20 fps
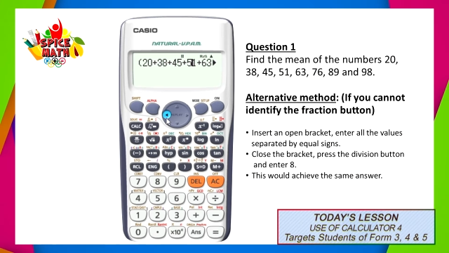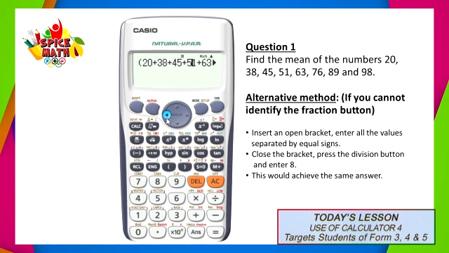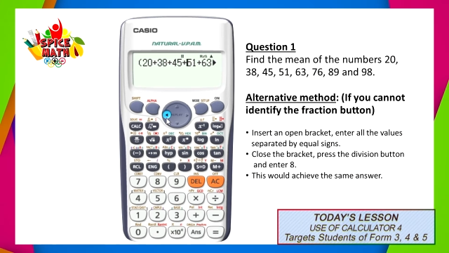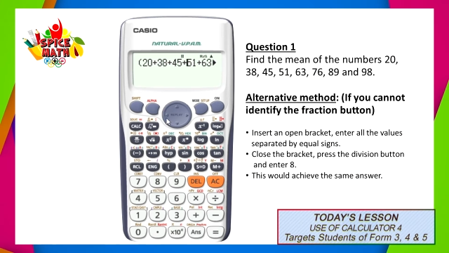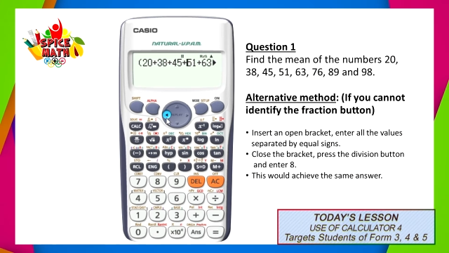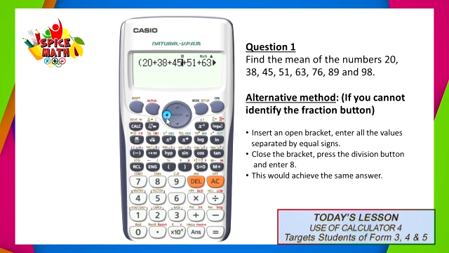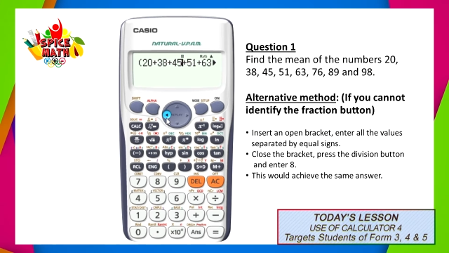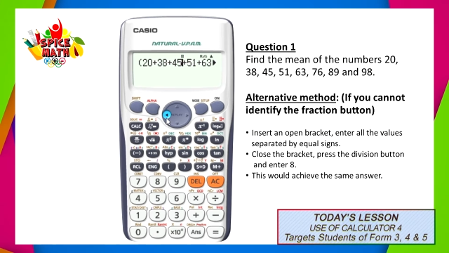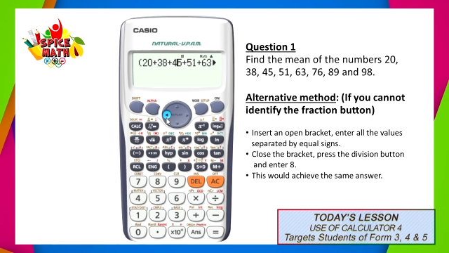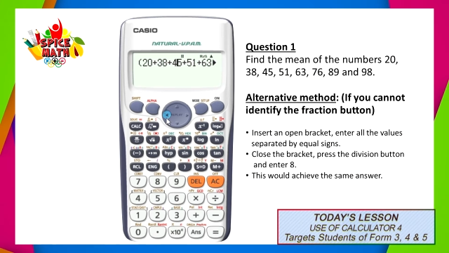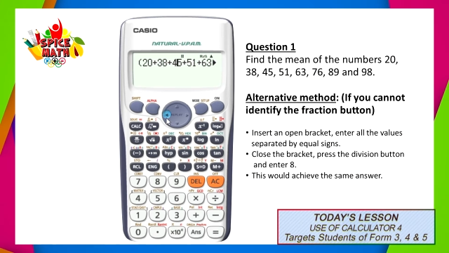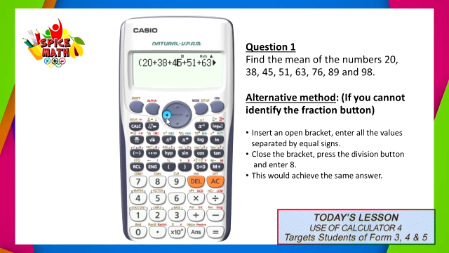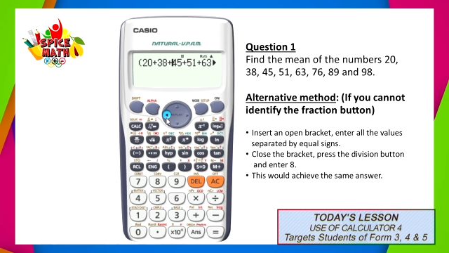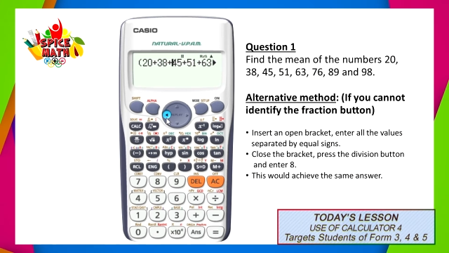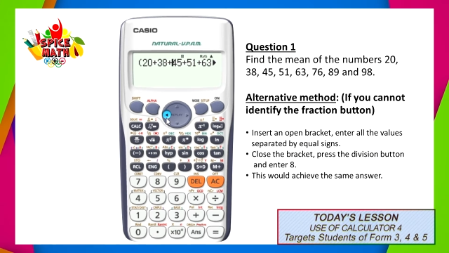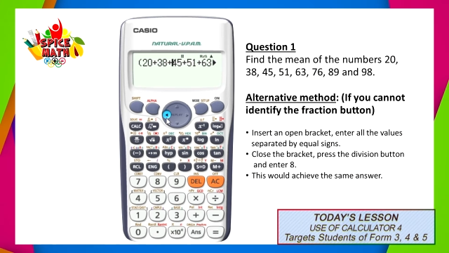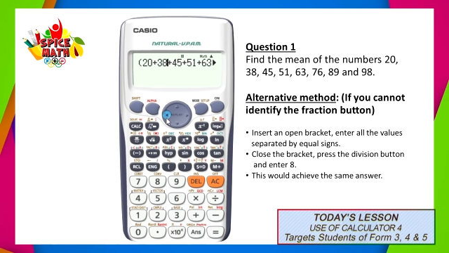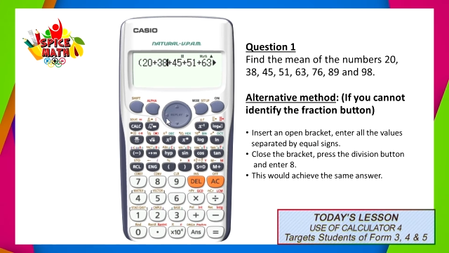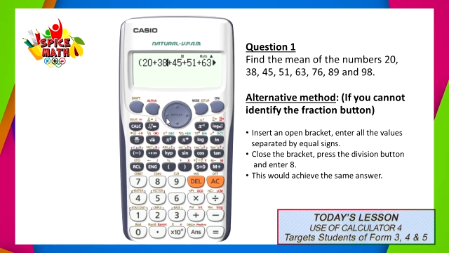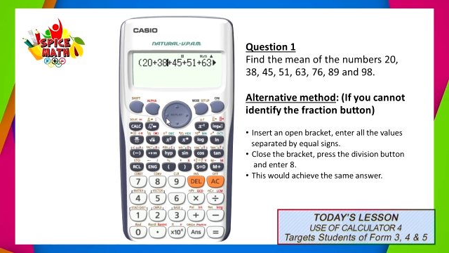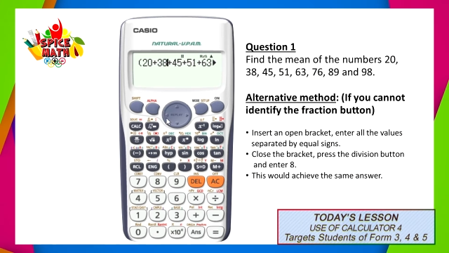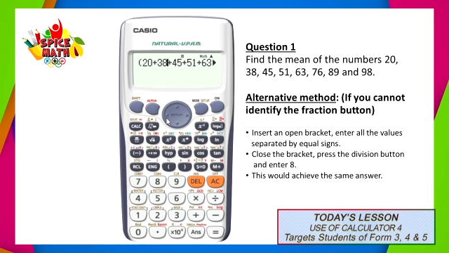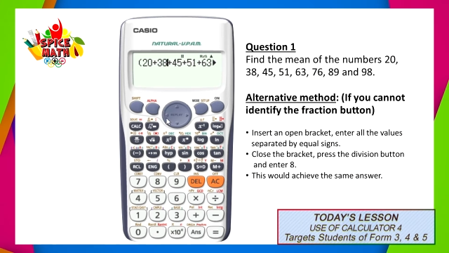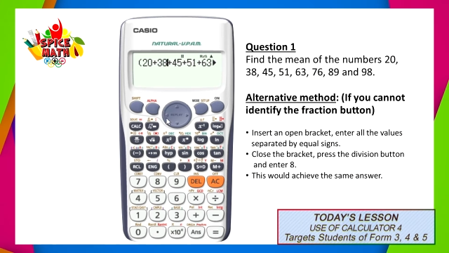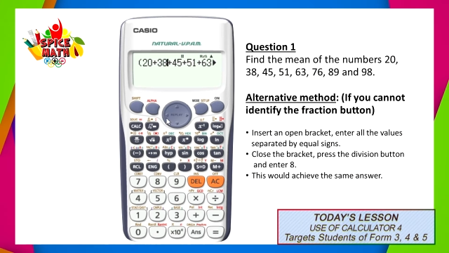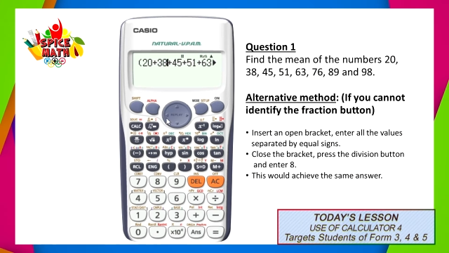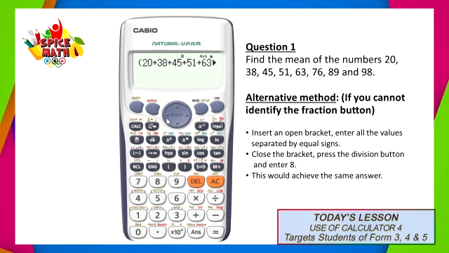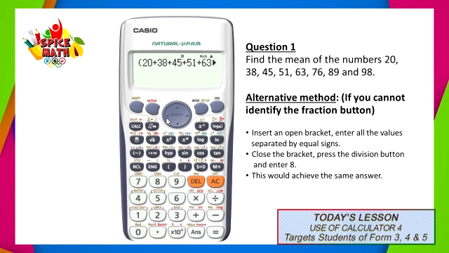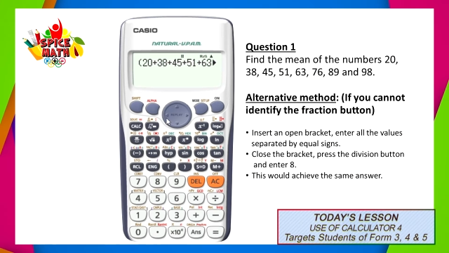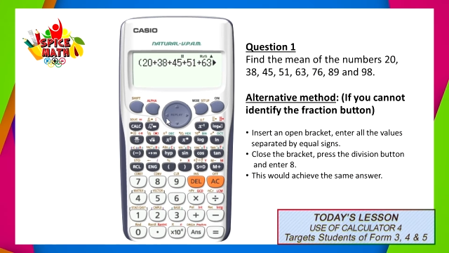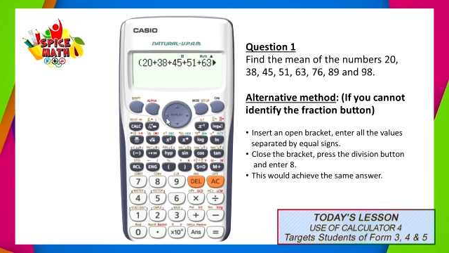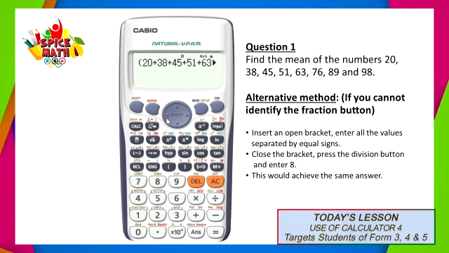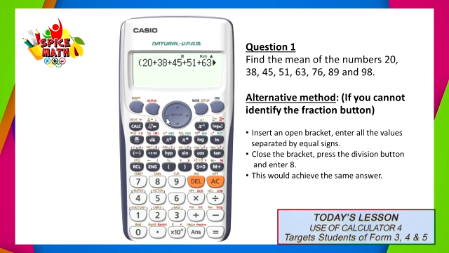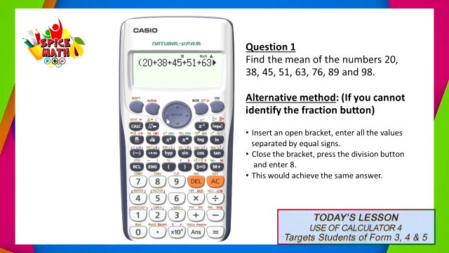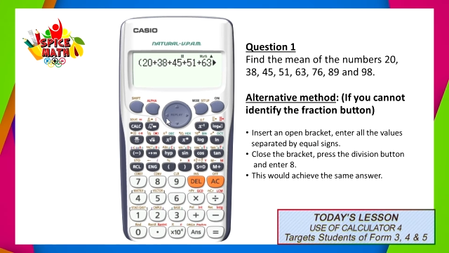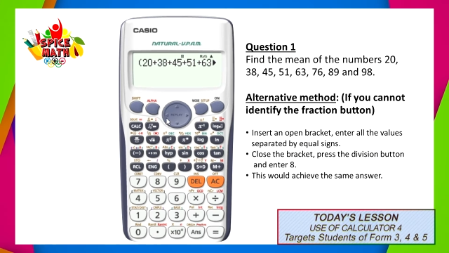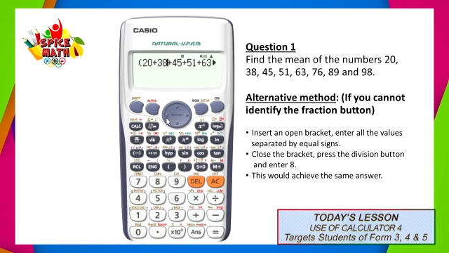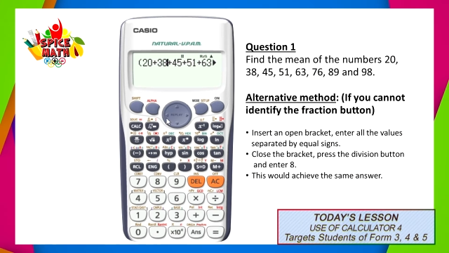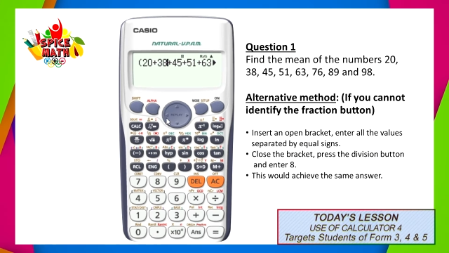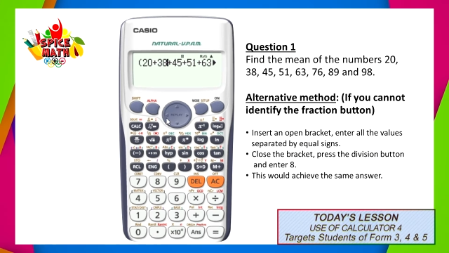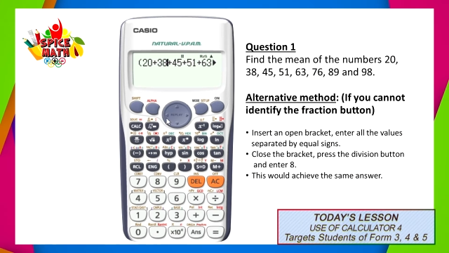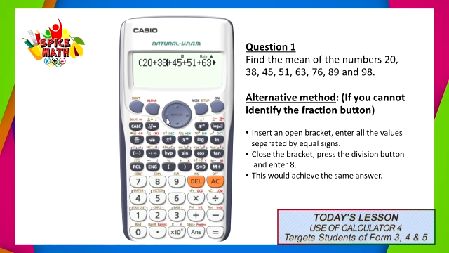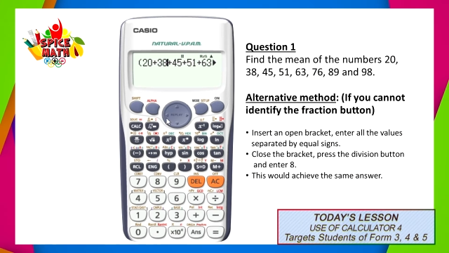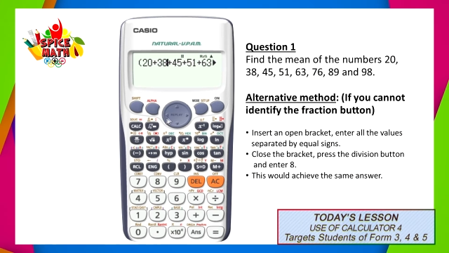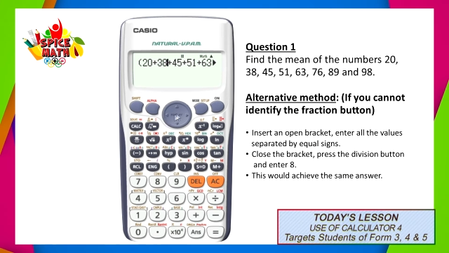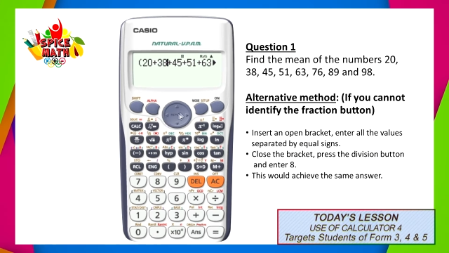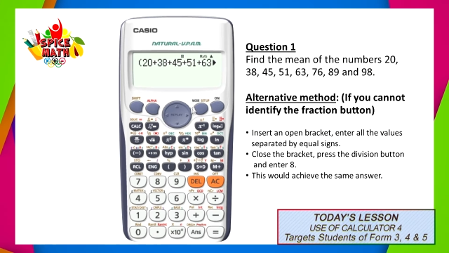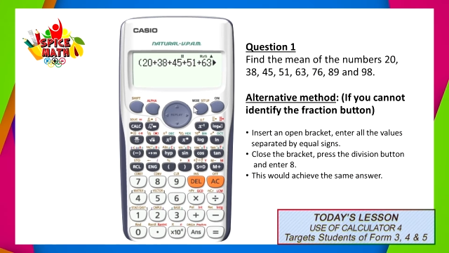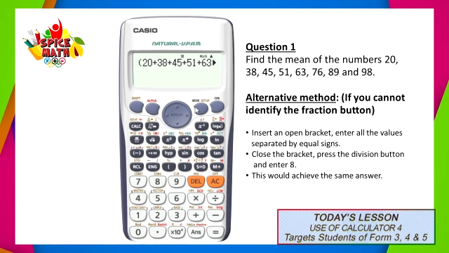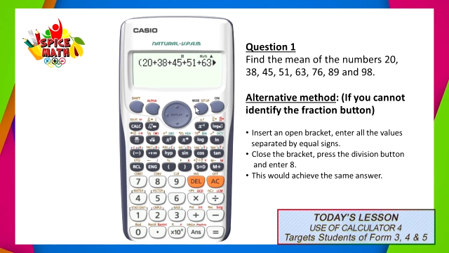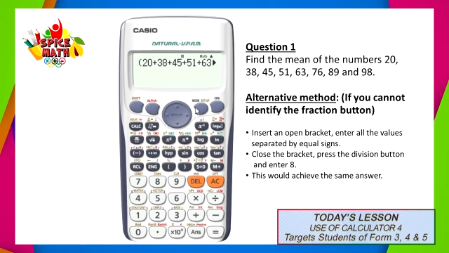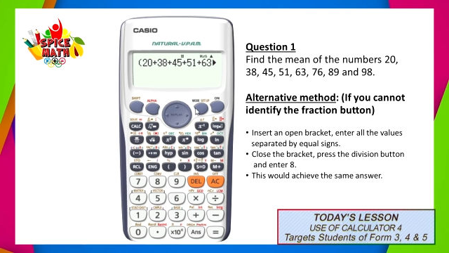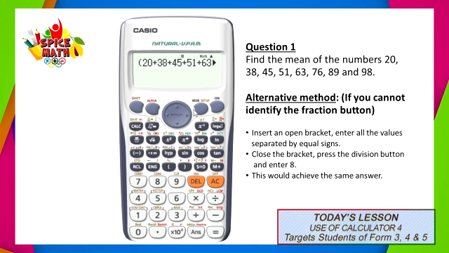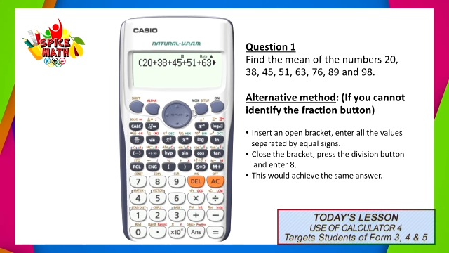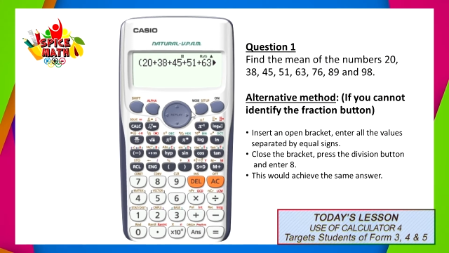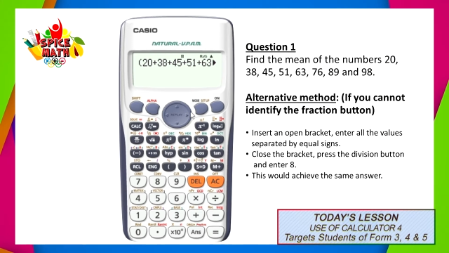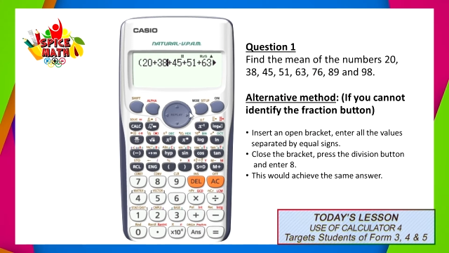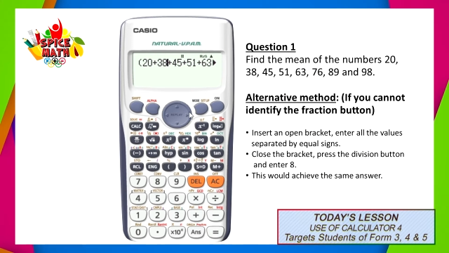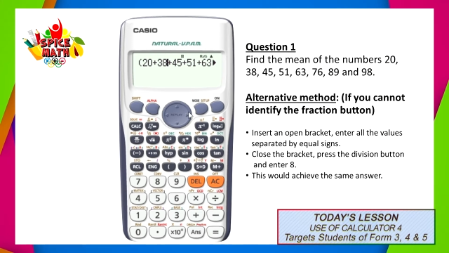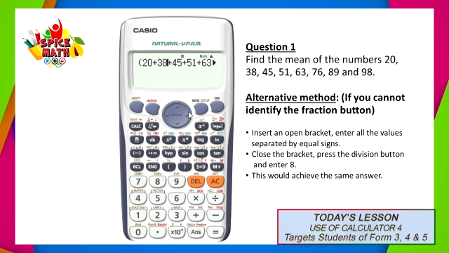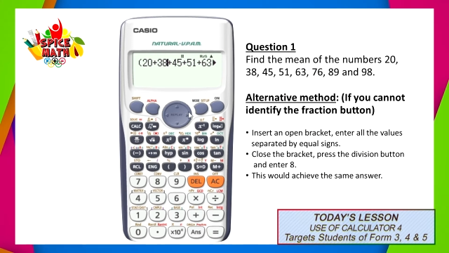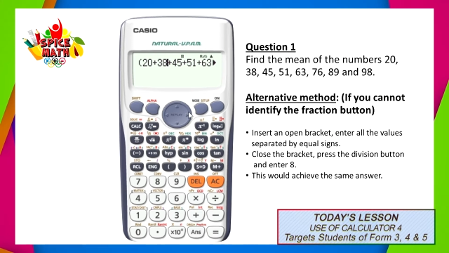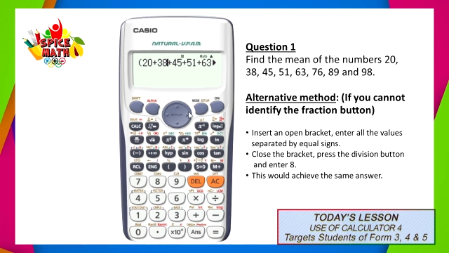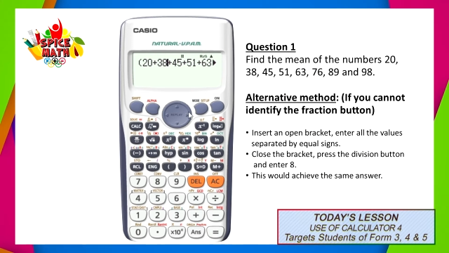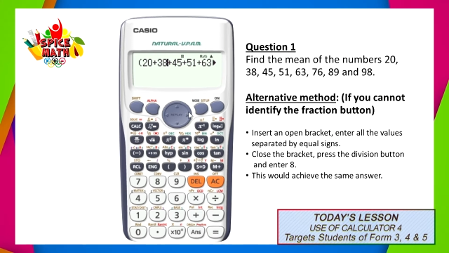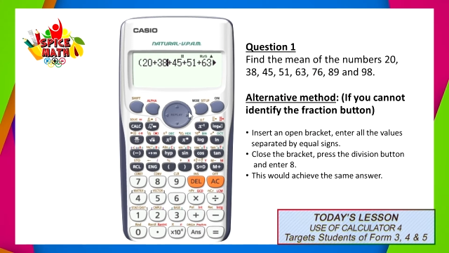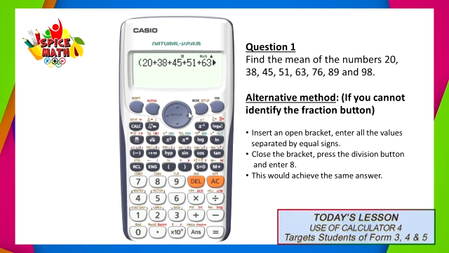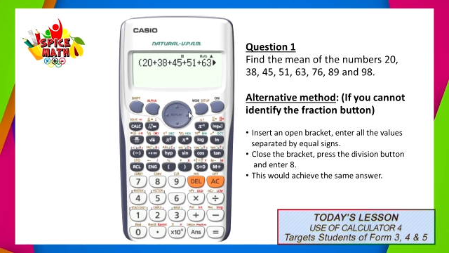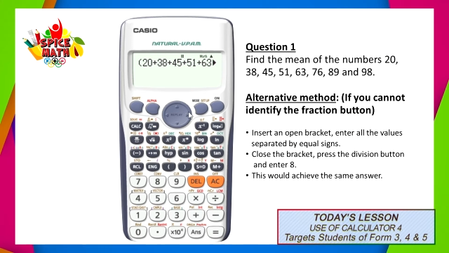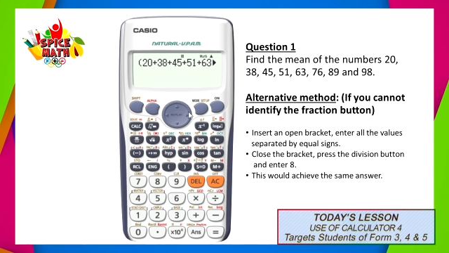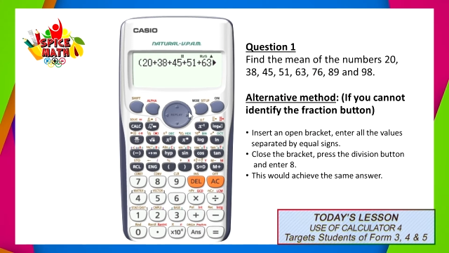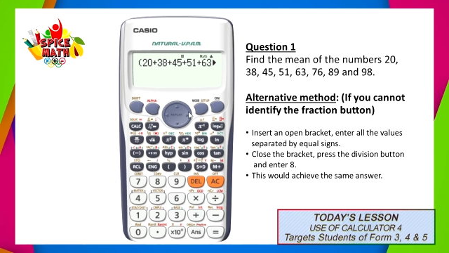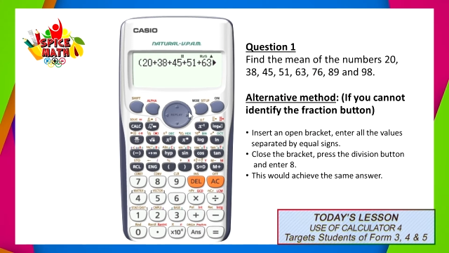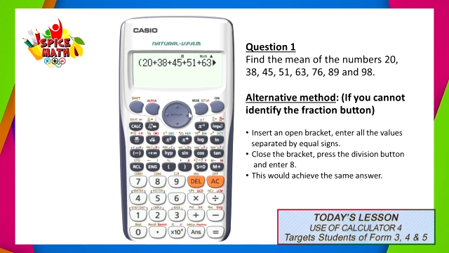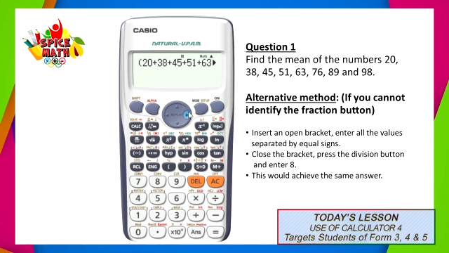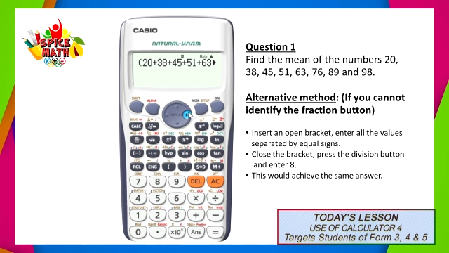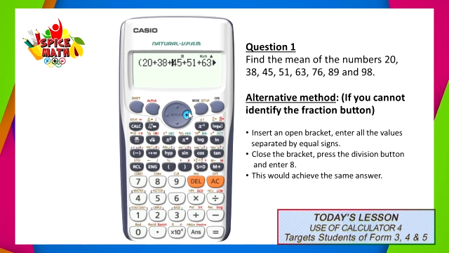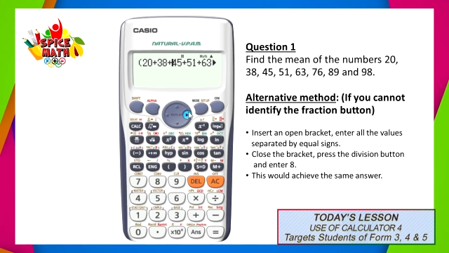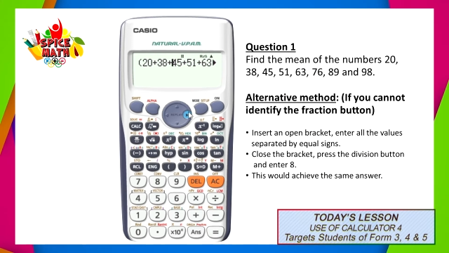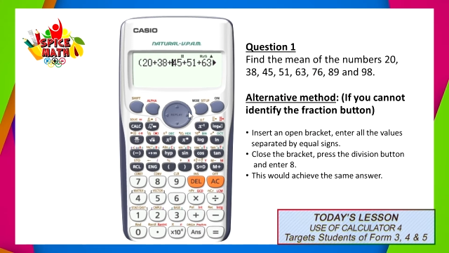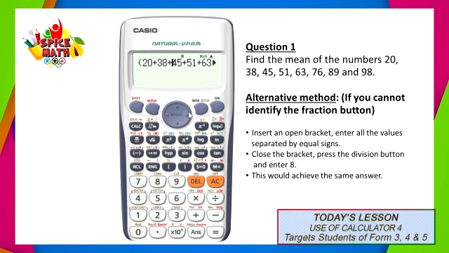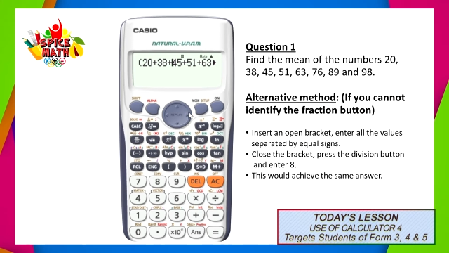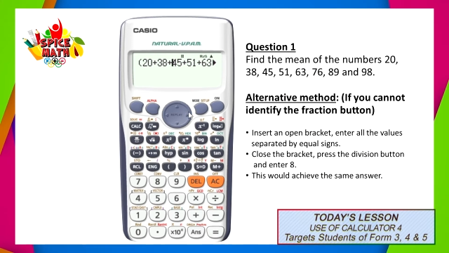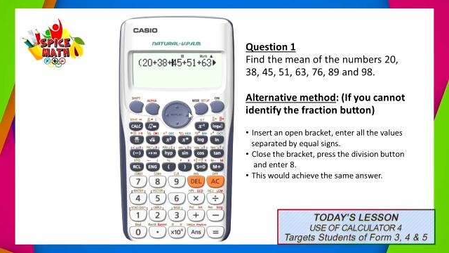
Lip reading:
No face is visible, so there are no lips to read.